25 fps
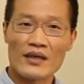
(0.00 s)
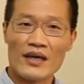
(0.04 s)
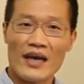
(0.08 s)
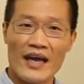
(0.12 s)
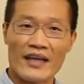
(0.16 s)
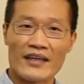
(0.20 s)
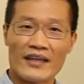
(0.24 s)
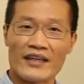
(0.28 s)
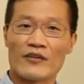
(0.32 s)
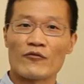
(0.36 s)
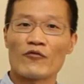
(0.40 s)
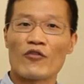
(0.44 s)

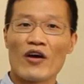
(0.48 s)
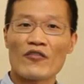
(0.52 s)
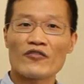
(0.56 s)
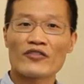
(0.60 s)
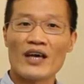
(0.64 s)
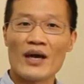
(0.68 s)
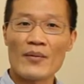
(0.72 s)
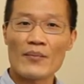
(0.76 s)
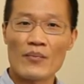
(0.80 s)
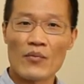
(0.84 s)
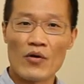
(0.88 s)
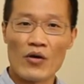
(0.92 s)
and involve
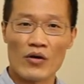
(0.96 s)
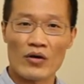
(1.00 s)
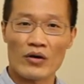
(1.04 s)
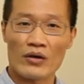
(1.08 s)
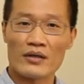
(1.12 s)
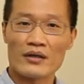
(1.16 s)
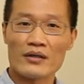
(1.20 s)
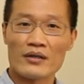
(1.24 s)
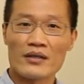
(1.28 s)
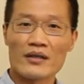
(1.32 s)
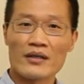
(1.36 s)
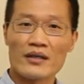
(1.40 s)
them more
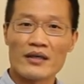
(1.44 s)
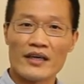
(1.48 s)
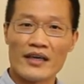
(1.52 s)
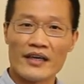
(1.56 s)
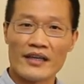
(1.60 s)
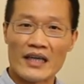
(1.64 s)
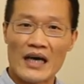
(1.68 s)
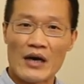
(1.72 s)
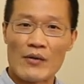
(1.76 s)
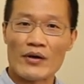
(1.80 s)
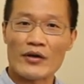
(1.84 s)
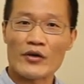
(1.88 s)

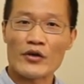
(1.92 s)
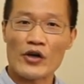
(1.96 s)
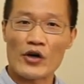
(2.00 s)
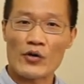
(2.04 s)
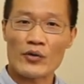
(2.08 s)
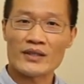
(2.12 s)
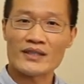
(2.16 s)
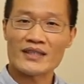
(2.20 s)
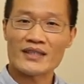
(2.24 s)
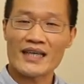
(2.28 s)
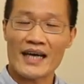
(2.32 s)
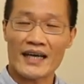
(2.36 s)
in our
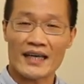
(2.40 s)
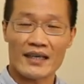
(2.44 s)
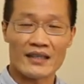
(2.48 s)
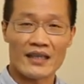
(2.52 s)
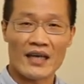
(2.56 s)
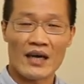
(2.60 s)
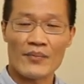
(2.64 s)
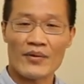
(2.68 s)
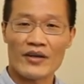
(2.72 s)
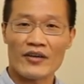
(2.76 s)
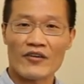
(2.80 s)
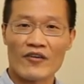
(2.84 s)
current
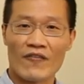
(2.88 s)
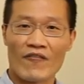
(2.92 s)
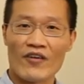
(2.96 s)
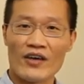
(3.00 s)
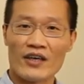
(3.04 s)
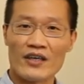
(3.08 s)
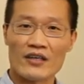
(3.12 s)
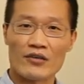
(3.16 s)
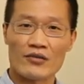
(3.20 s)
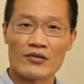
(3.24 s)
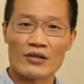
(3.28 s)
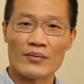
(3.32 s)
academic
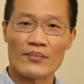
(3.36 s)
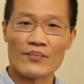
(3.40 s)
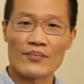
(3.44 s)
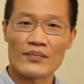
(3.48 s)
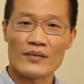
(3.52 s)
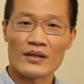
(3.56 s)
curriculum.